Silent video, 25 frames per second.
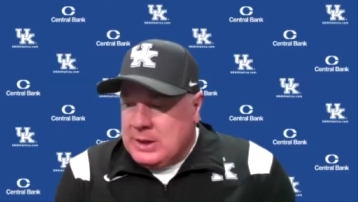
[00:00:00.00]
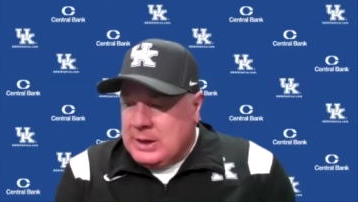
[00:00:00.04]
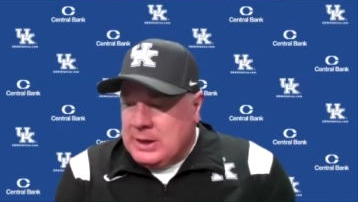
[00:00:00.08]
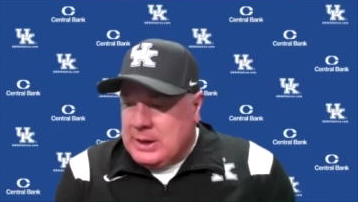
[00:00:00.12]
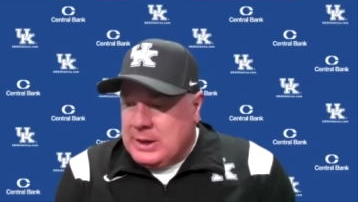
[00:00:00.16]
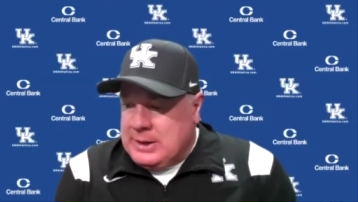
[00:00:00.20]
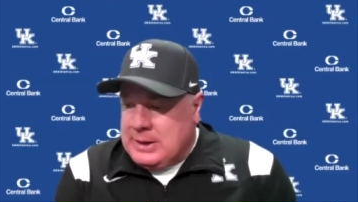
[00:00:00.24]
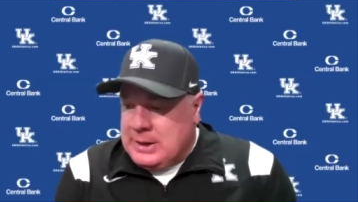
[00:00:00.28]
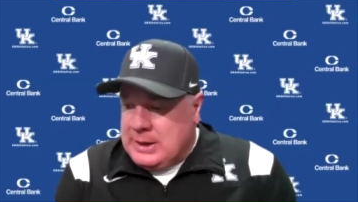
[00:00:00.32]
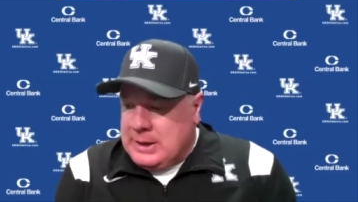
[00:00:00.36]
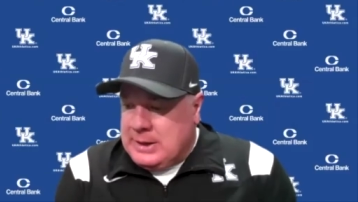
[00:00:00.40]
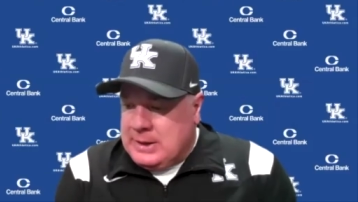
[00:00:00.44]

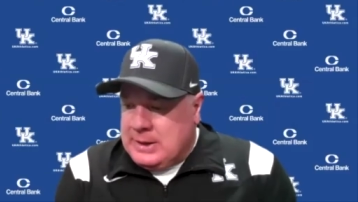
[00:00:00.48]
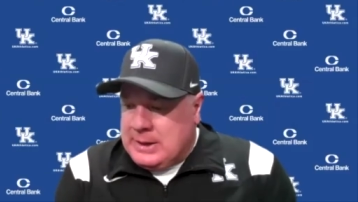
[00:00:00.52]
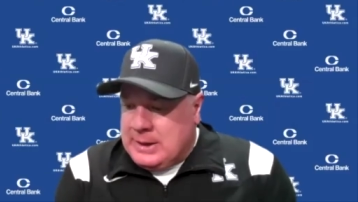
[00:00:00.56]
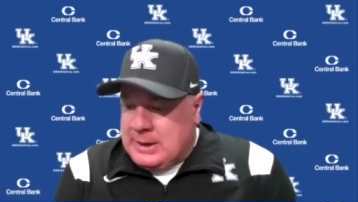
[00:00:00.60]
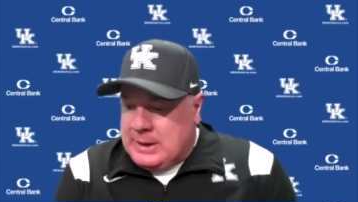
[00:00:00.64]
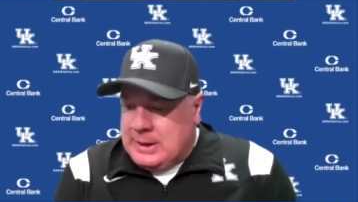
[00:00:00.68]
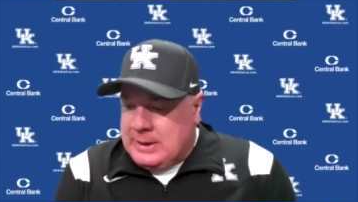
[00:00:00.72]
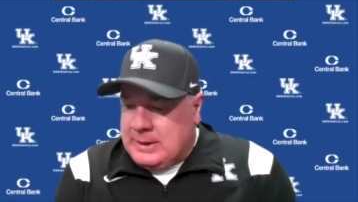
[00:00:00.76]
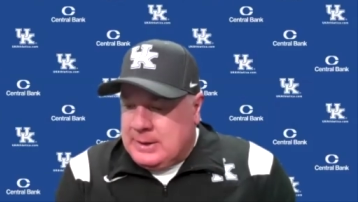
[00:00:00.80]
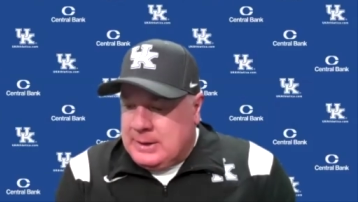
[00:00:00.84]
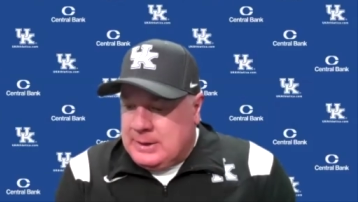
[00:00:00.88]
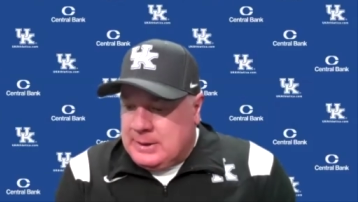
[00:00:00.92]
And then
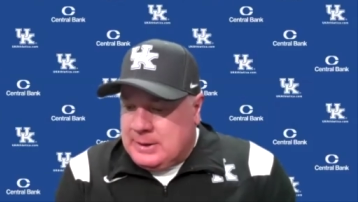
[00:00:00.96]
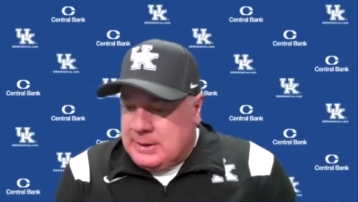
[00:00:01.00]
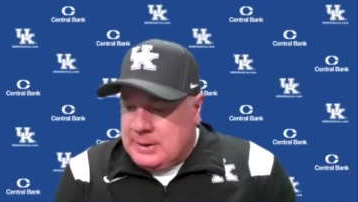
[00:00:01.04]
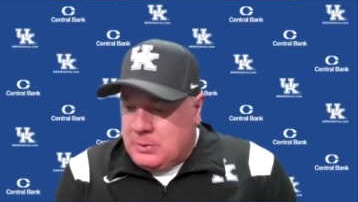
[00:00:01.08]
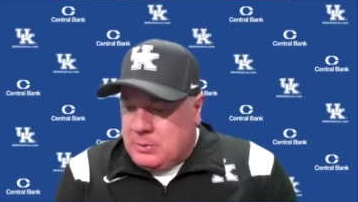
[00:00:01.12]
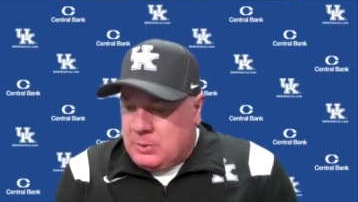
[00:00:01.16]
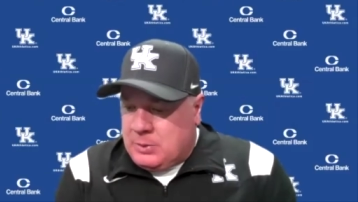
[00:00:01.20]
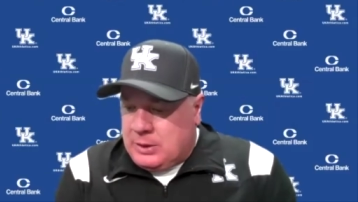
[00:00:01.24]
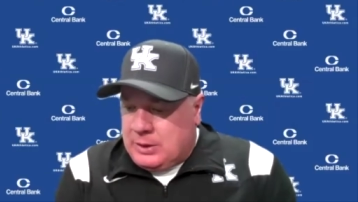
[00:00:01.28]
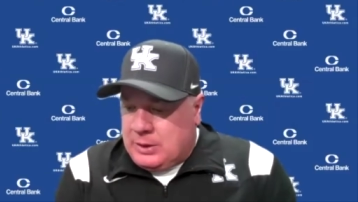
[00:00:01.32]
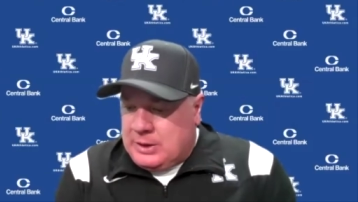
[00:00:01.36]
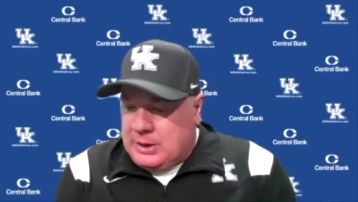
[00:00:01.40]
uh, they did a
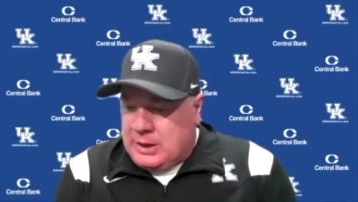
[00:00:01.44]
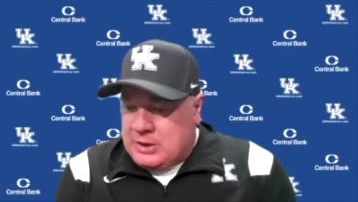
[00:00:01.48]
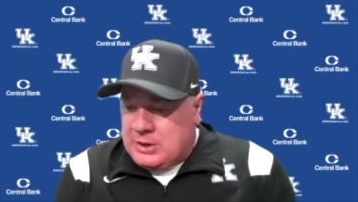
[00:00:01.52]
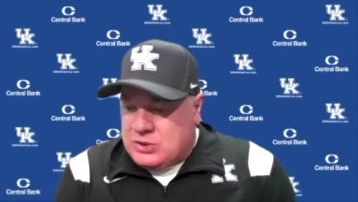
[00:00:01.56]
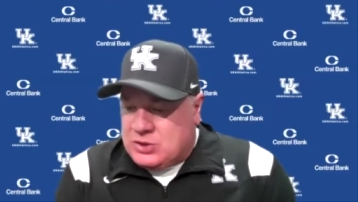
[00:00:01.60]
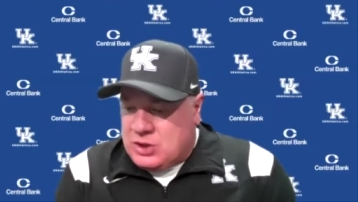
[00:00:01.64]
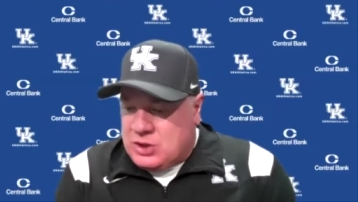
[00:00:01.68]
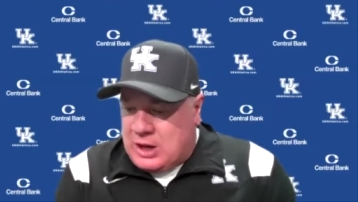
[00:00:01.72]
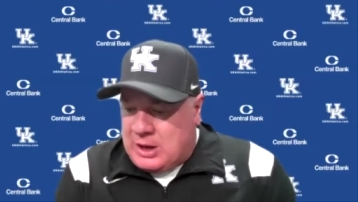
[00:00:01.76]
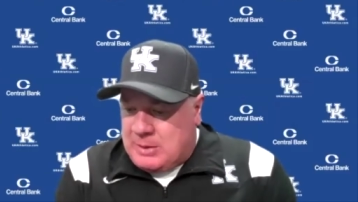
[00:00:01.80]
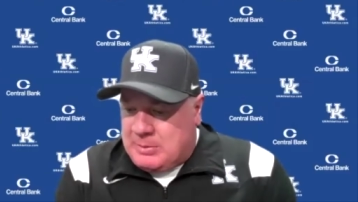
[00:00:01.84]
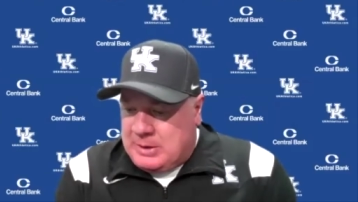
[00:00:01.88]
really nice
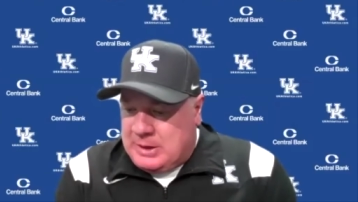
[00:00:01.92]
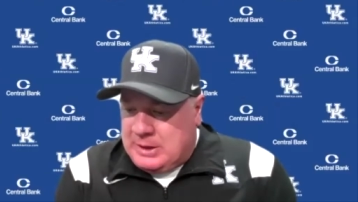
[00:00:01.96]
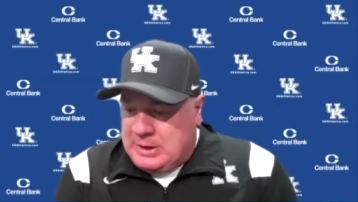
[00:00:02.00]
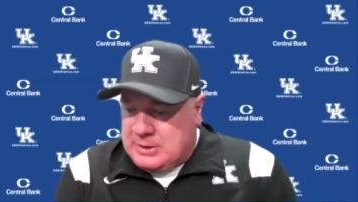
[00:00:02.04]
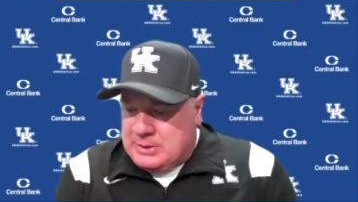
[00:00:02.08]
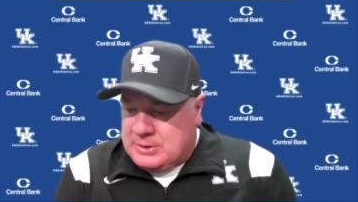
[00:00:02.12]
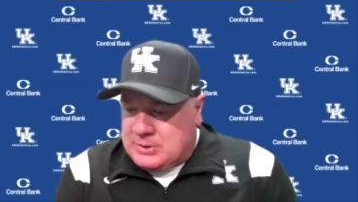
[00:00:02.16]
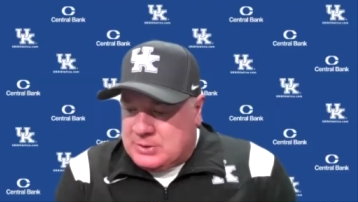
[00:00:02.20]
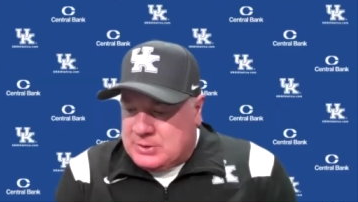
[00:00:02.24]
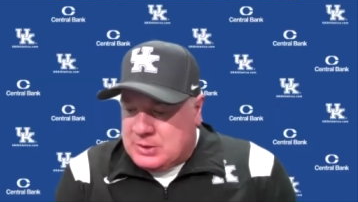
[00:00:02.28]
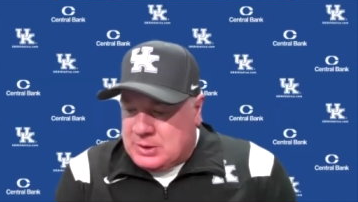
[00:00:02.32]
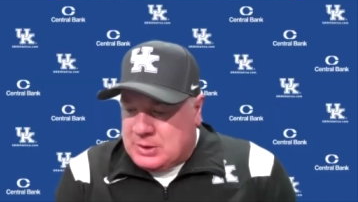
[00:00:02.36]
job of
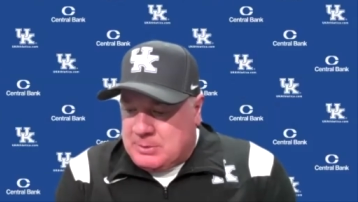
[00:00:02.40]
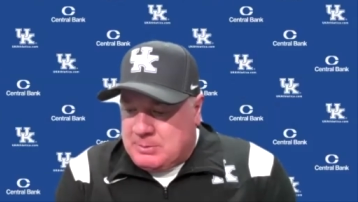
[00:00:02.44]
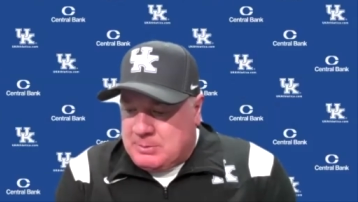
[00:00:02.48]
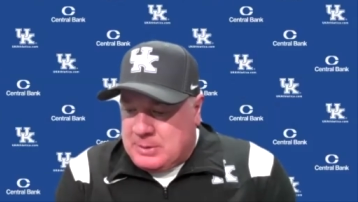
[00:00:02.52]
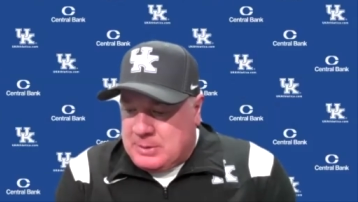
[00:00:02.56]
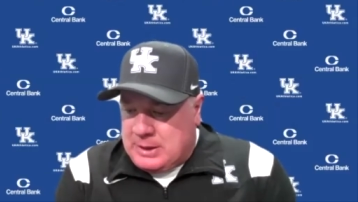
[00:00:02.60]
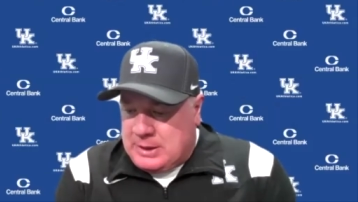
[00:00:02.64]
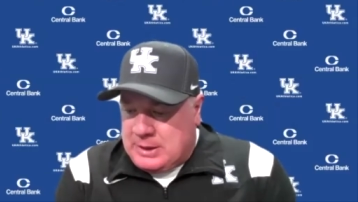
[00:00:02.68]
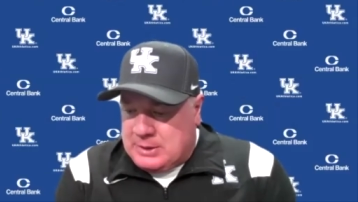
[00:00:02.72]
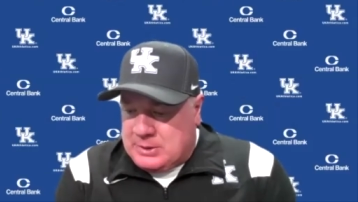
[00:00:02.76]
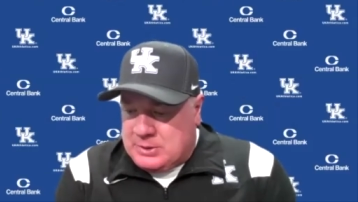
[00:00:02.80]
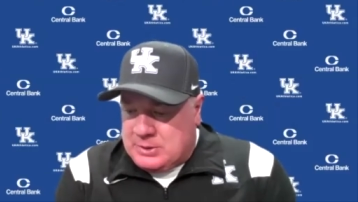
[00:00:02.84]
hitting some
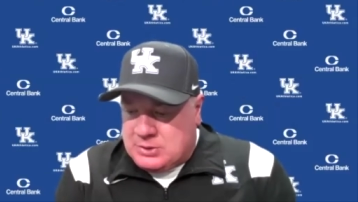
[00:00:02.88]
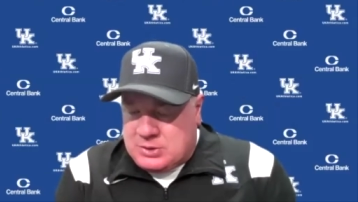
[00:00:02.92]
uh,